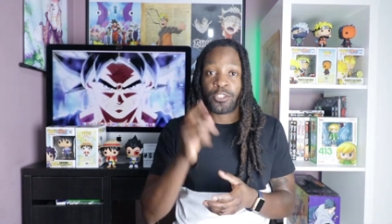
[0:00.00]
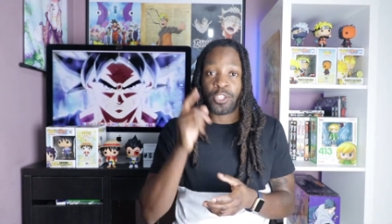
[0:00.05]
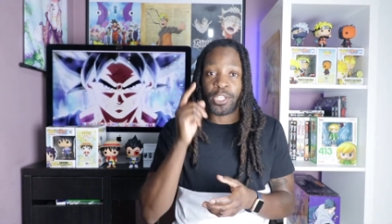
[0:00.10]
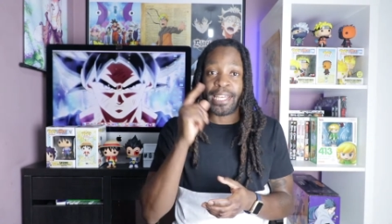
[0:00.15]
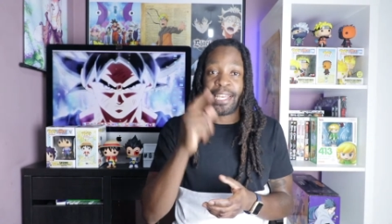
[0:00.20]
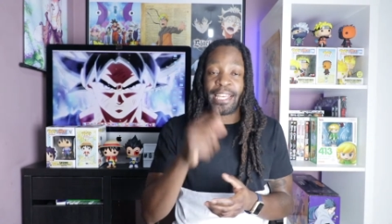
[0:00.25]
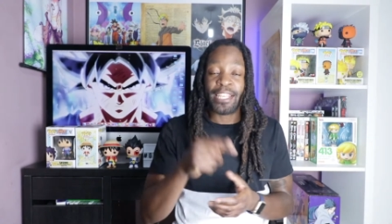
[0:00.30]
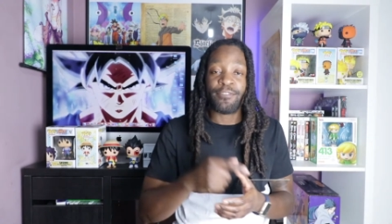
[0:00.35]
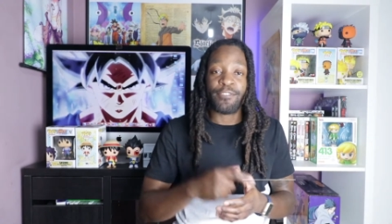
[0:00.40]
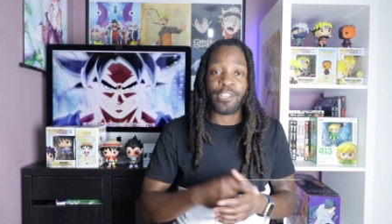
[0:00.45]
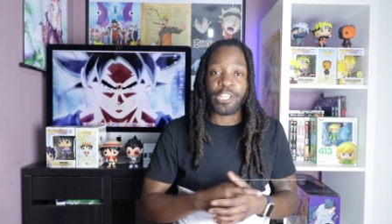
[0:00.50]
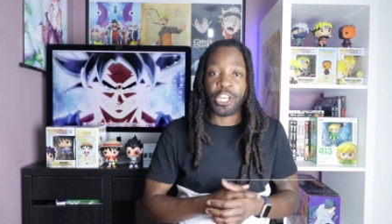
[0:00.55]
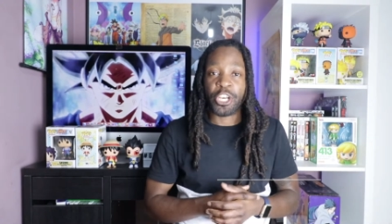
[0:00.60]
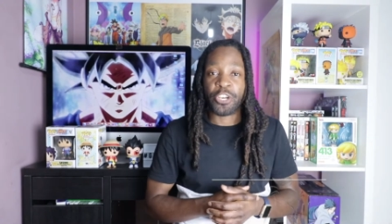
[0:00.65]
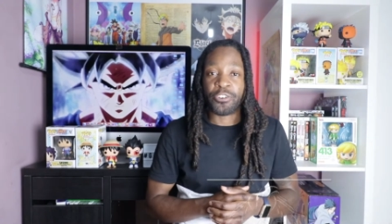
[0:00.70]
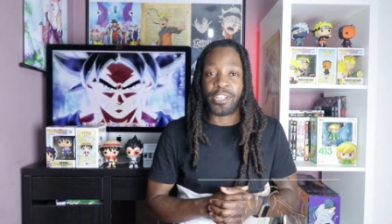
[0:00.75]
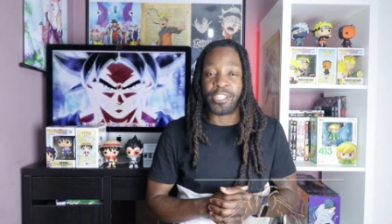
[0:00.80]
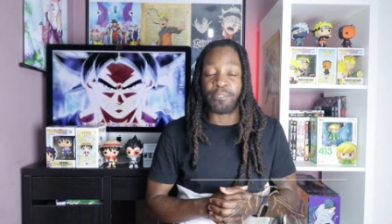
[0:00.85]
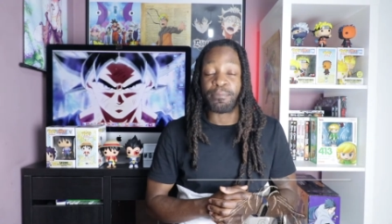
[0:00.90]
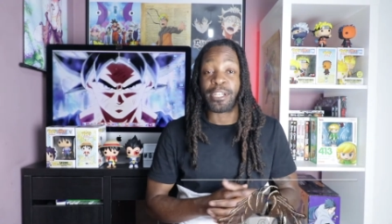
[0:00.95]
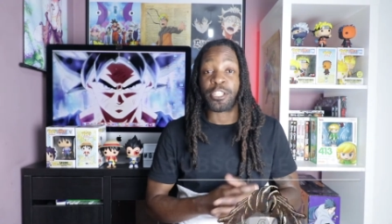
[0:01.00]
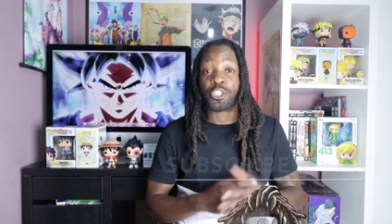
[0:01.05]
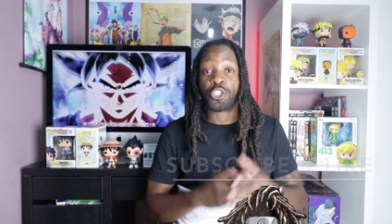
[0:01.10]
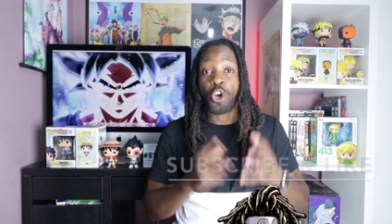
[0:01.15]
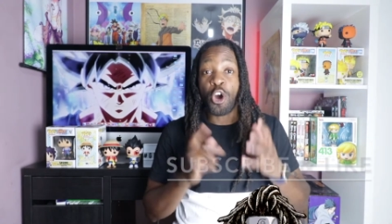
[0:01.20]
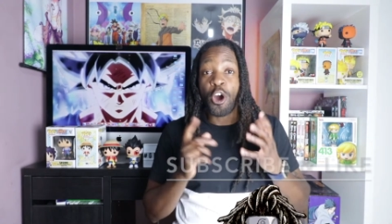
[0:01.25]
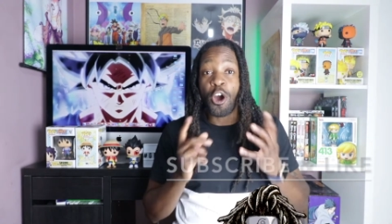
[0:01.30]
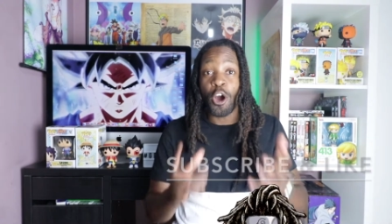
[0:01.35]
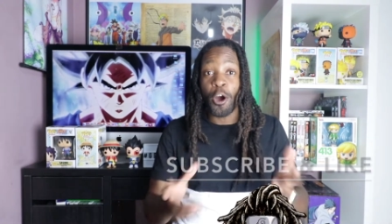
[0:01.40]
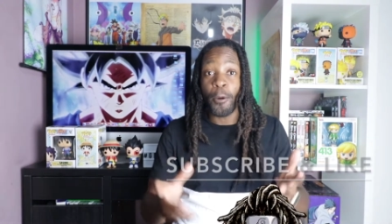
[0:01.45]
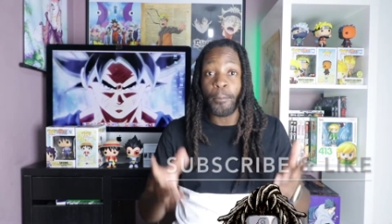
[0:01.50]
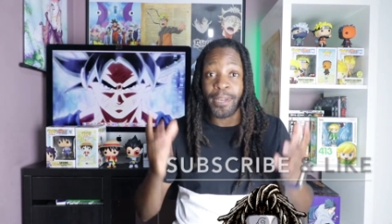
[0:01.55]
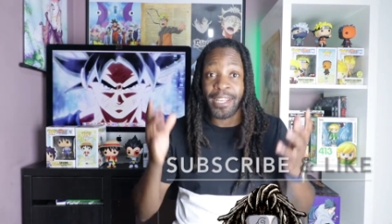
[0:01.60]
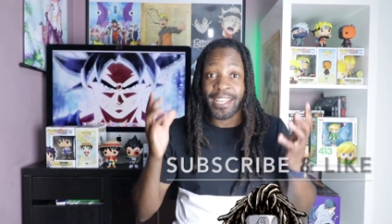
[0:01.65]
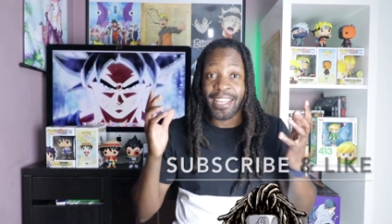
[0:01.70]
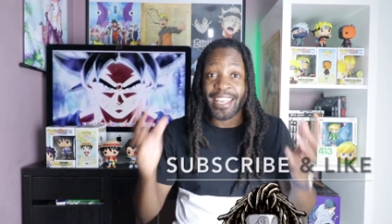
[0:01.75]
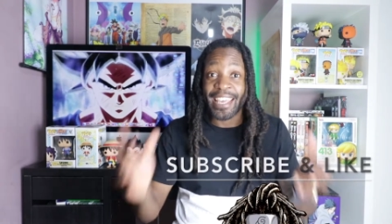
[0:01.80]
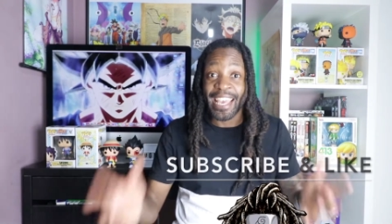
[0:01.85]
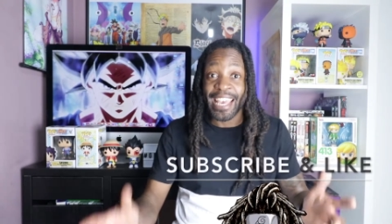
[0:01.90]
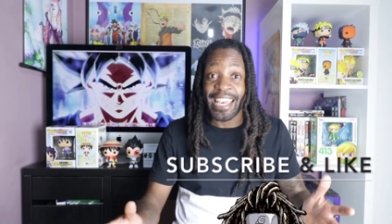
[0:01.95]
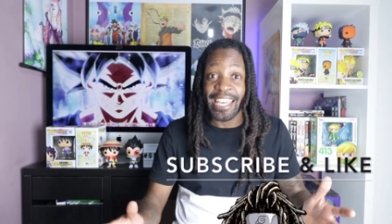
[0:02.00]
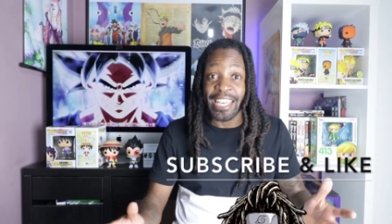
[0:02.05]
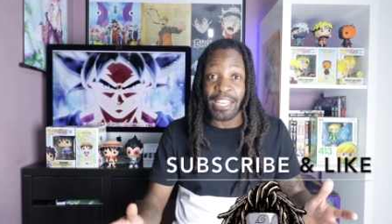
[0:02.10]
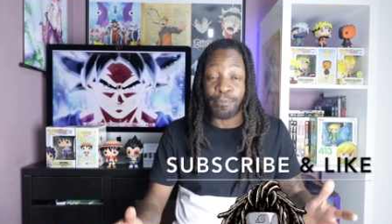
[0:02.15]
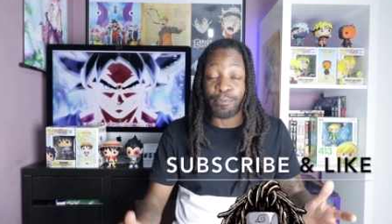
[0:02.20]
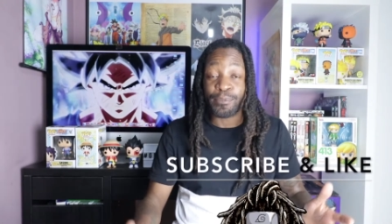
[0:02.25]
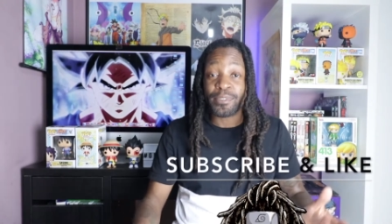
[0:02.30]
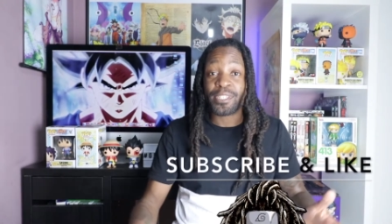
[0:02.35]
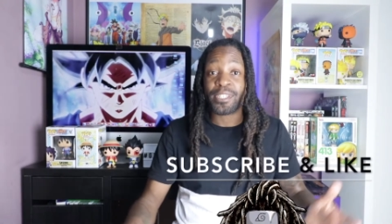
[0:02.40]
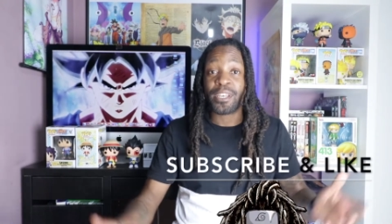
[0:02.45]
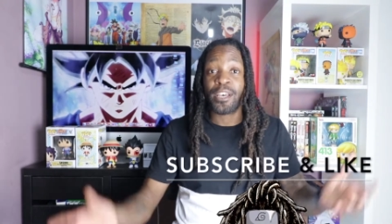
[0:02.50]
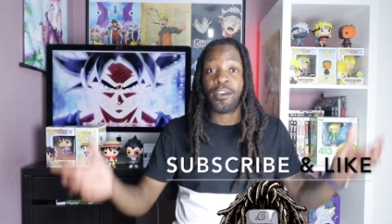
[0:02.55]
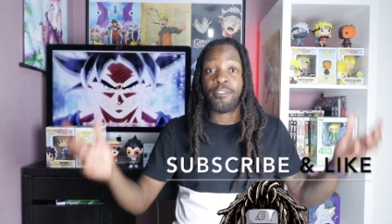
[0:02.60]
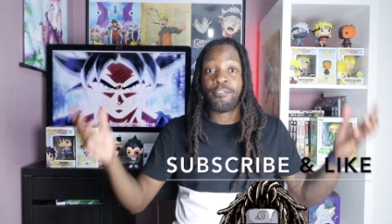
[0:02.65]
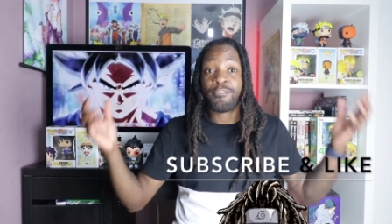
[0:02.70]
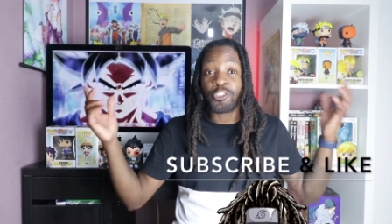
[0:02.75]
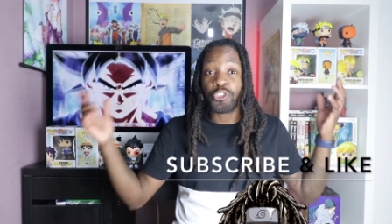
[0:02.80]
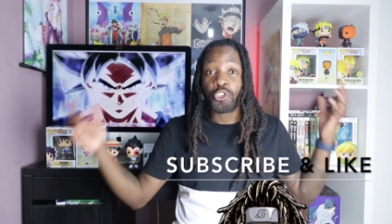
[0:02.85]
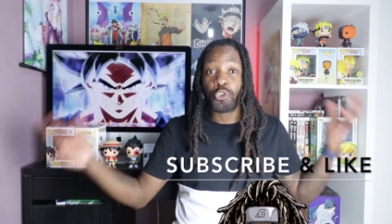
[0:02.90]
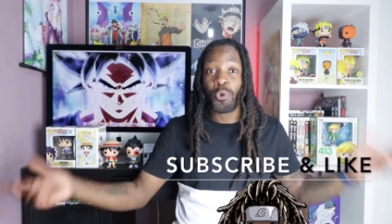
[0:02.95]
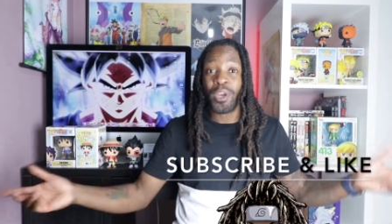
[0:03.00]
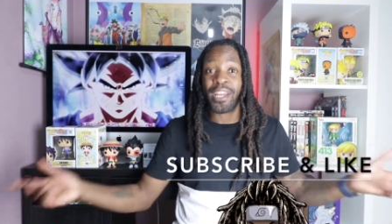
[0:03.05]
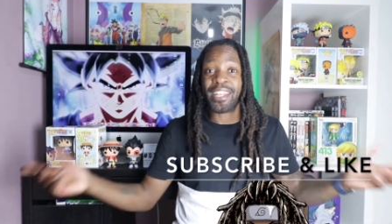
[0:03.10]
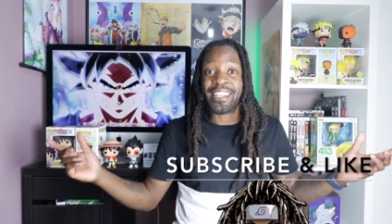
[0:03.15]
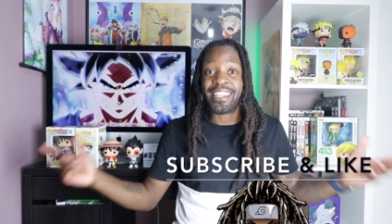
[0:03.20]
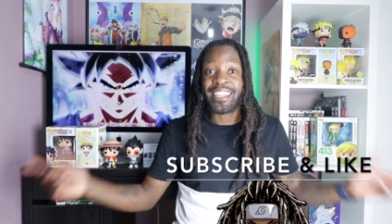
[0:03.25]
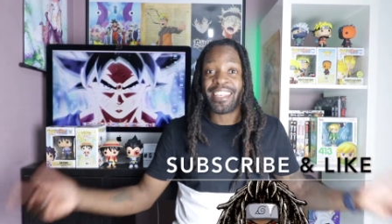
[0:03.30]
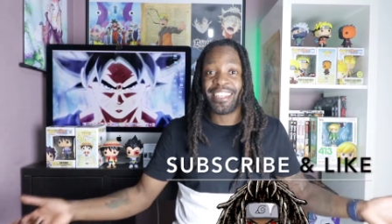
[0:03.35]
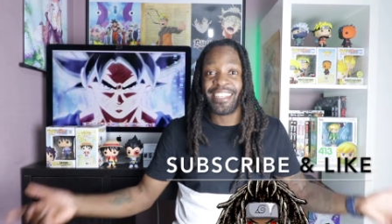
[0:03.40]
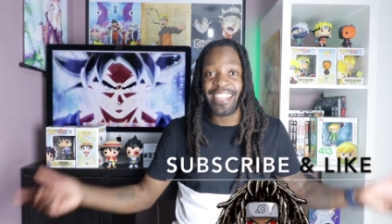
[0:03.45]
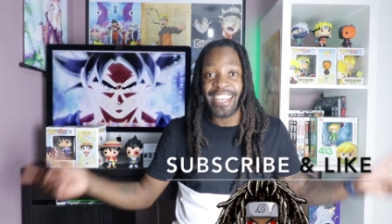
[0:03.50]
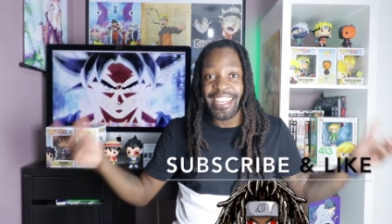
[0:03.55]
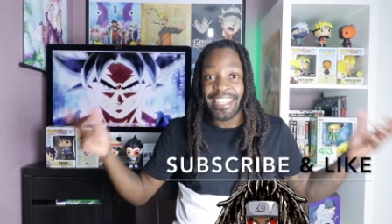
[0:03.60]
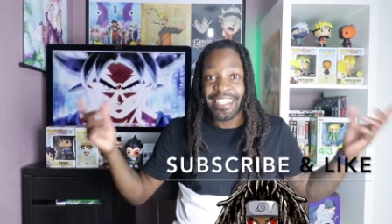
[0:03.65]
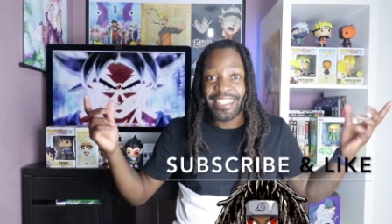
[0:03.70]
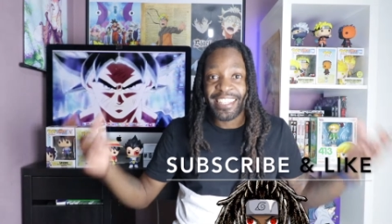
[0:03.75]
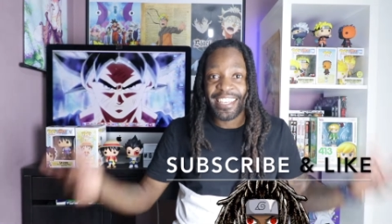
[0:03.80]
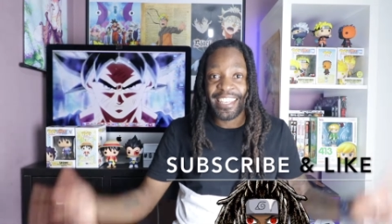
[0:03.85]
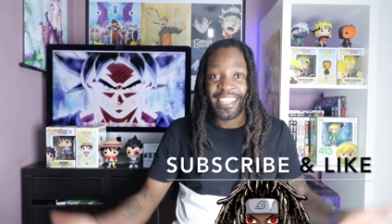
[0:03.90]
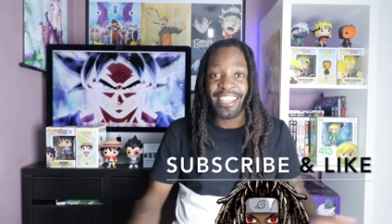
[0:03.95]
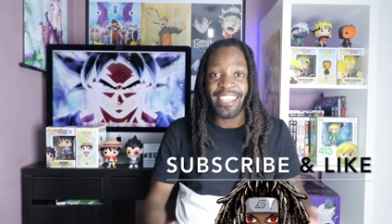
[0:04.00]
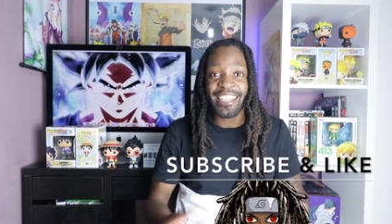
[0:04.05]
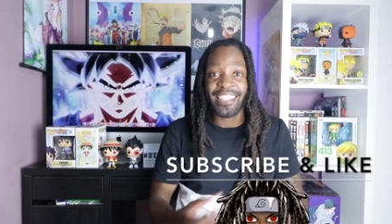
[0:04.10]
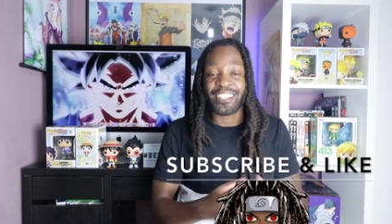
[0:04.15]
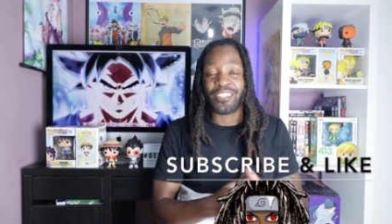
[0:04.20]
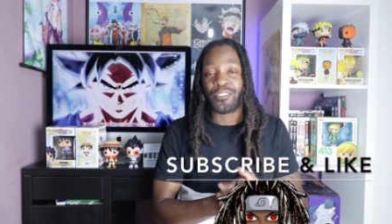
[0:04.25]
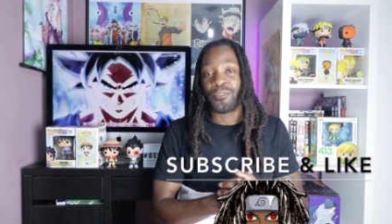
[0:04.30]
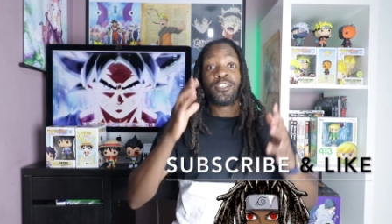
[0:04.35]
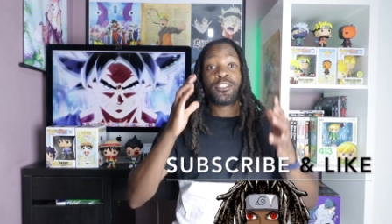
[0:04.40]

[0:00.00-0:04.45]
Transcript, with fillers: Today's video is my top games for 2018.